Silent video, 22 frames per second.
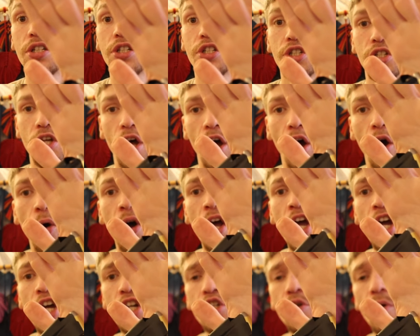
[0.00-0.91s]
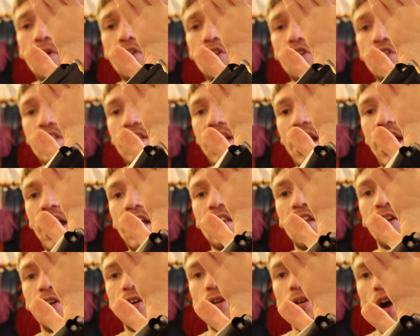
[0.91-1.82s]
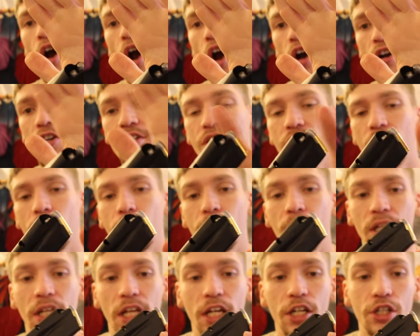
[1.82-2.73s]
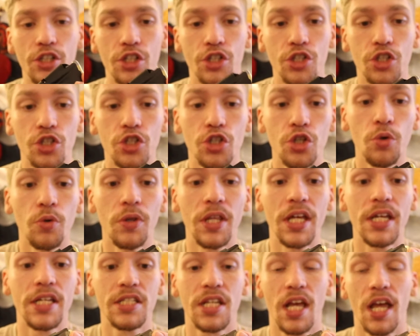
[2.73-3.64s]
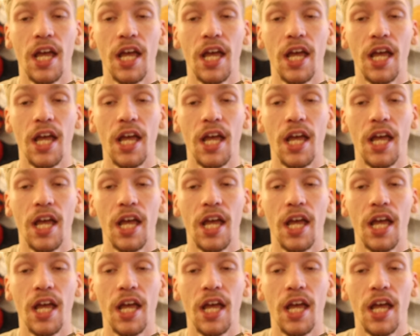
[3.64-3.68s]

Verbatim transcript: So do understand there are stipulations to this,